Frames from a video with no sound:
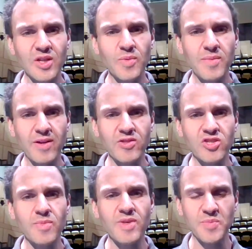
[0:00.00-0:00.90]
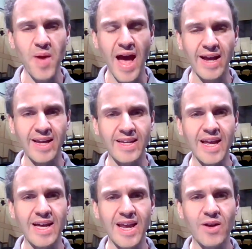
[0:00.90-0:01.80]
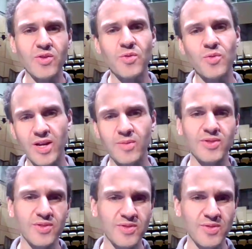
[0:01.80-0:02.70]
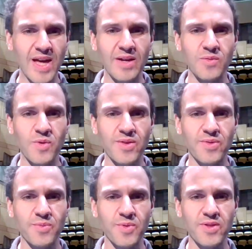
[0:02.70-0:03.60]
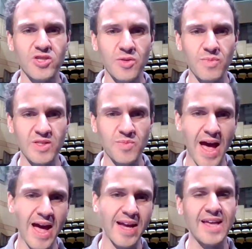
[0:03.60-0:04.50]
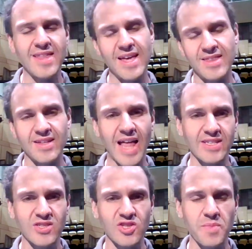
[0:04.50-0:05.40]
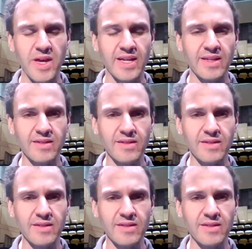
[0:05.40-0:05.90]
a little bit about Jimmy's Back and how you were able to do that with Jimmy's Back and then The Last Jimmy.